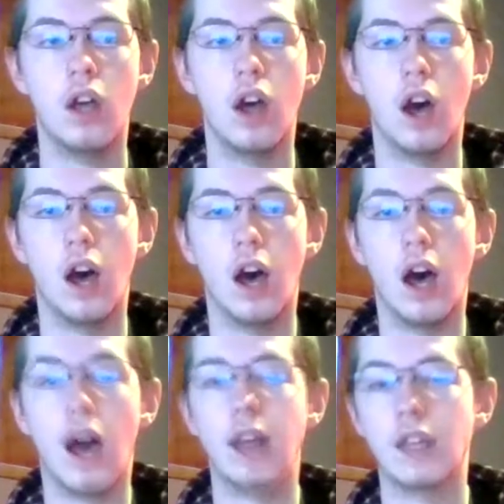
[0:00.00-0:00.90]

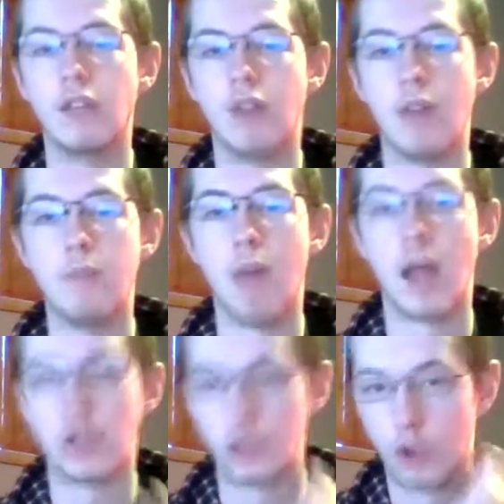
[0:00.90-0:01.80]
I gave that
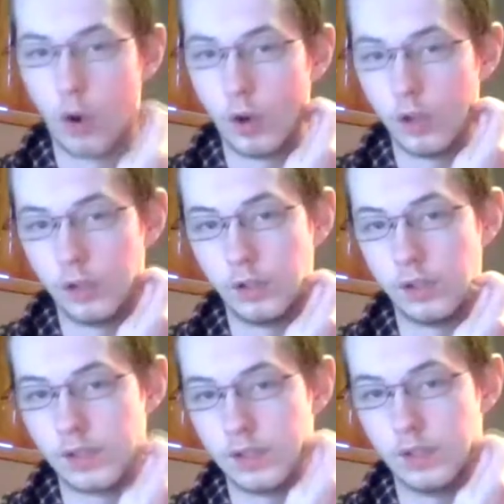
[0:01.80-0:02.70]
back to Corey
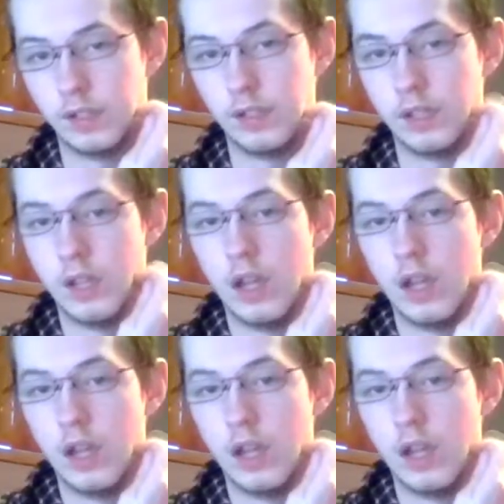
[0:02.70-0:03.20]
recently.